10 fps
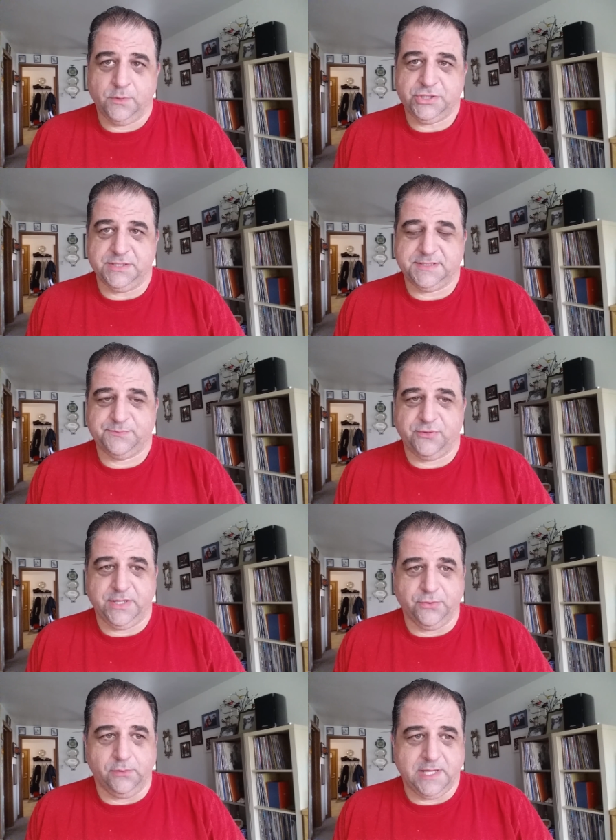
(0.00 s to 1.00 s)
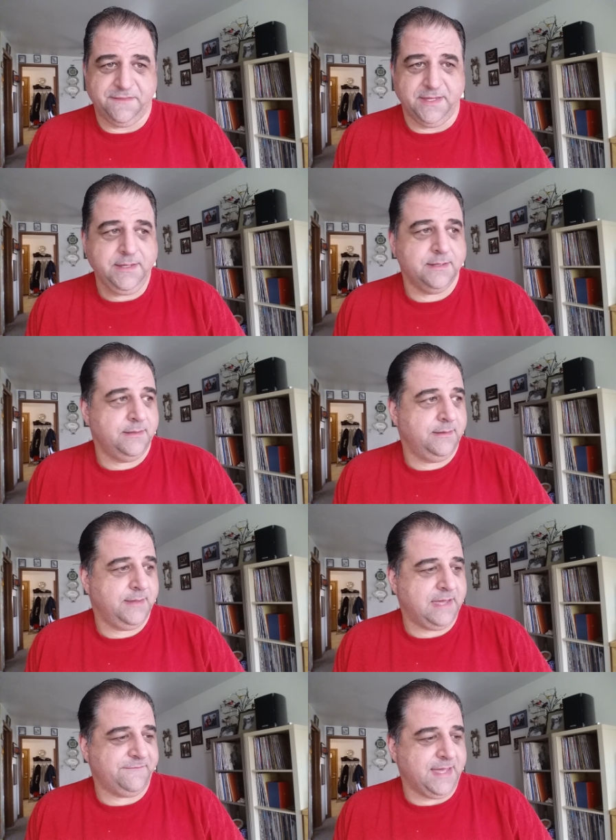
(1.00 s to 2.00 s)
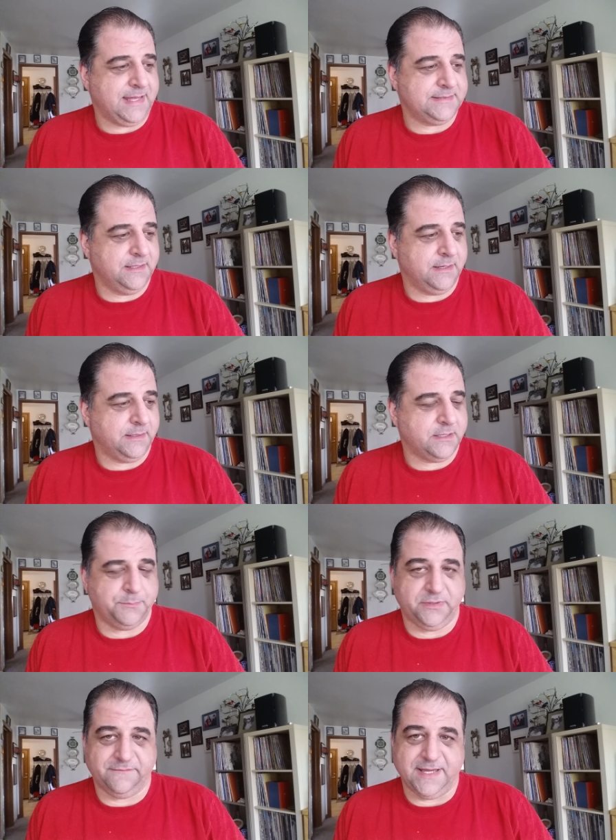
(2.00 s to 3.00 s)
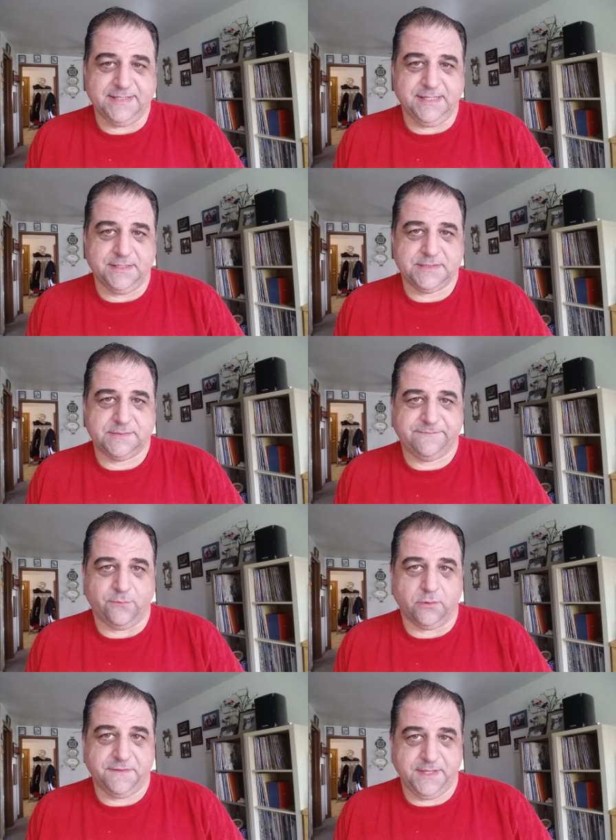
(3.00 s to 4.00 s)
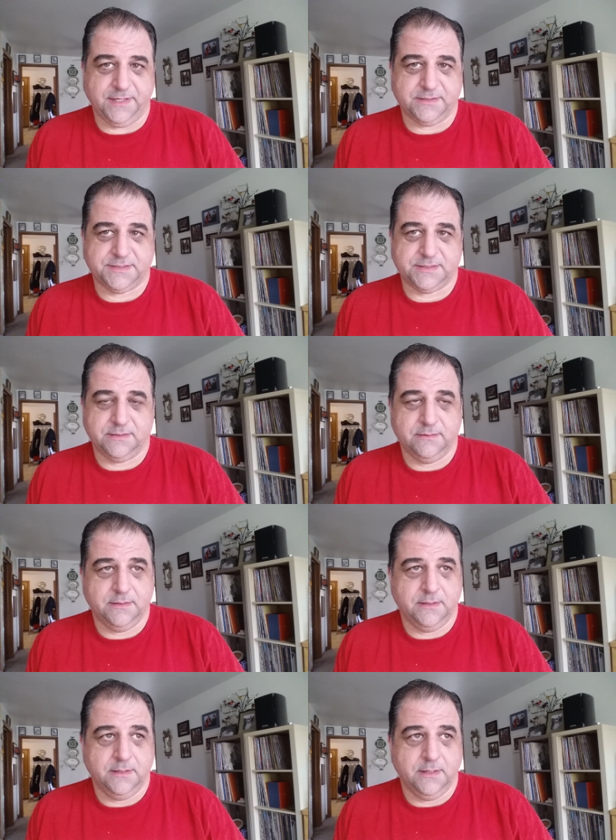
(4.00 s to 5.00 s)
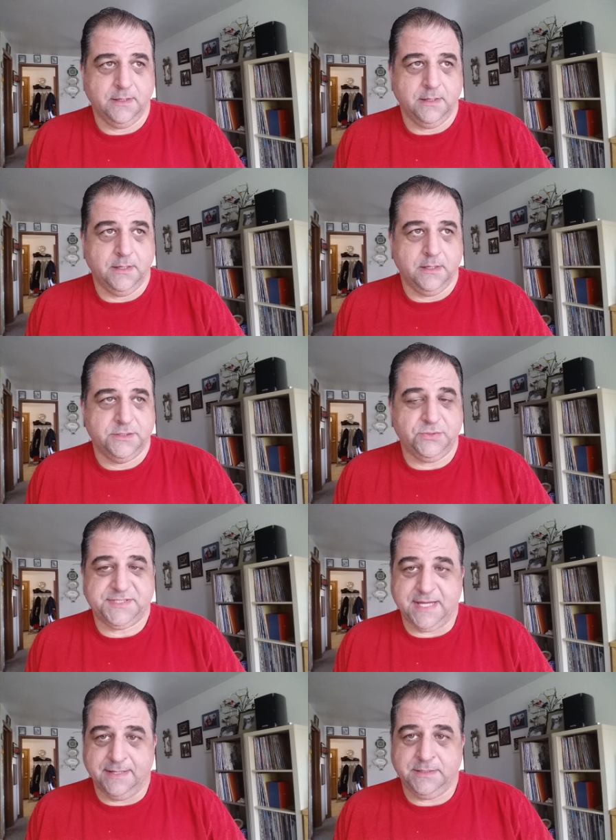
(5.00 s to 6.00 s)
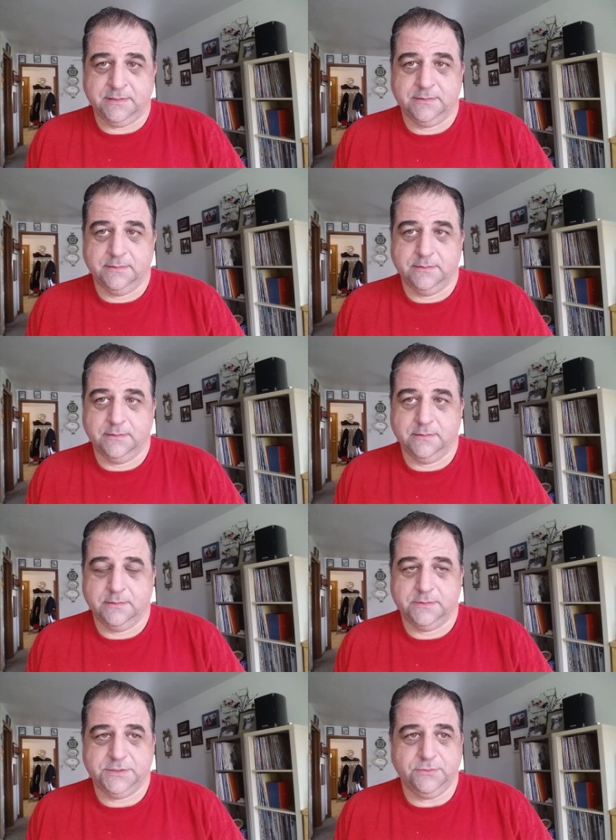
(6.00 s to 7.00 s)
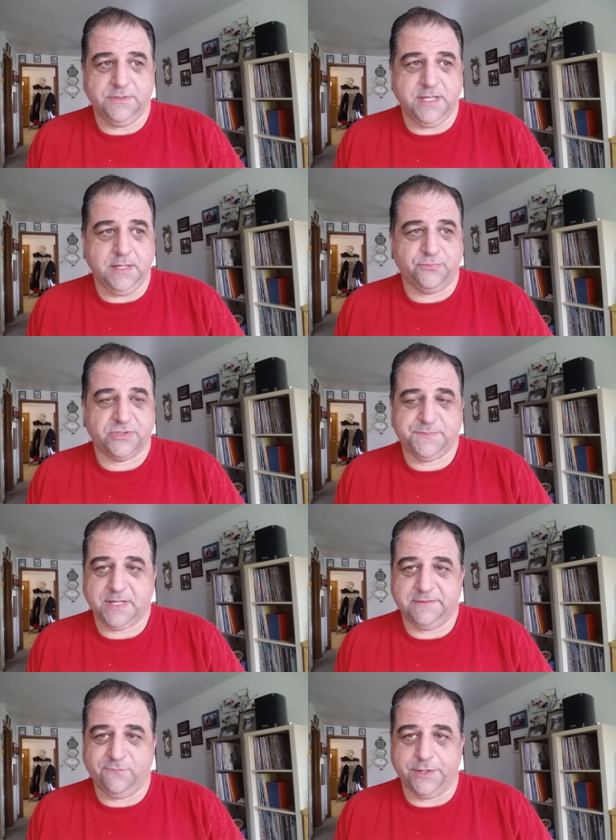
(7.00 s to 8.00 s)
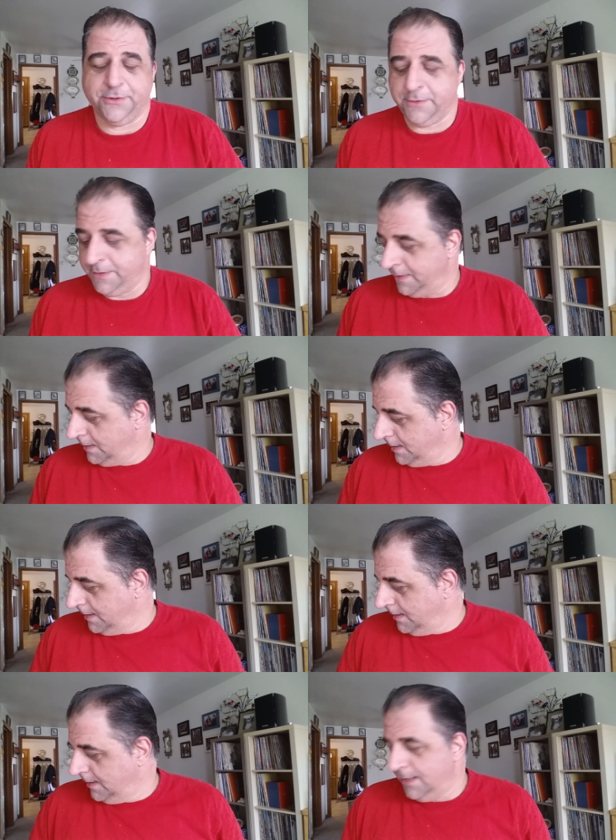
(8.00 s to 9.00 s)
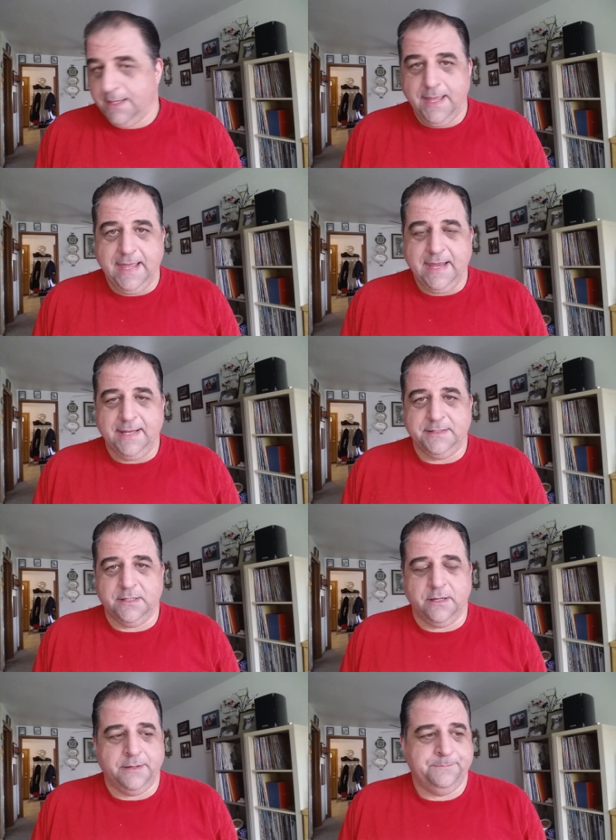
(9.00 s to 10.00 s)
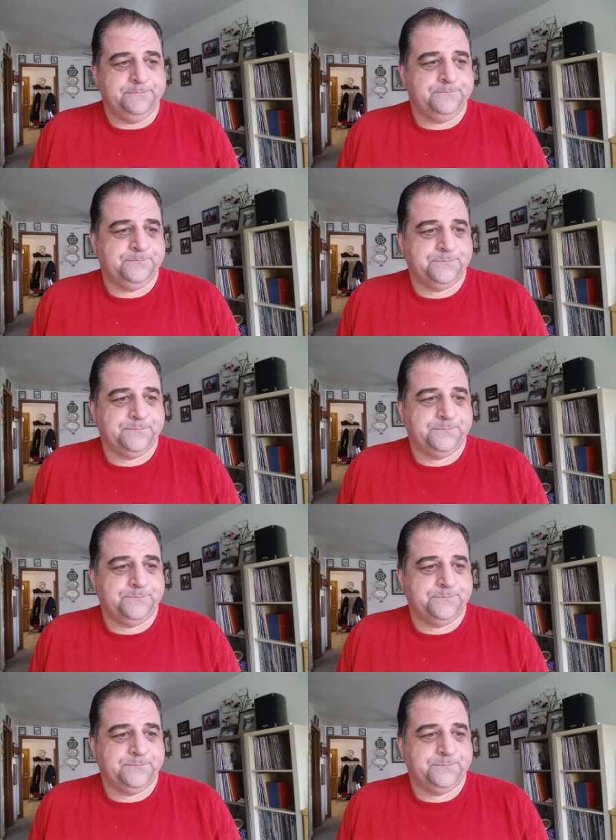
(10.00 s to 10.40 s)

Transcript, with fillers: which is pretty cool, I think. I've got a couple of ideas for things to send to the prospective winner. And um,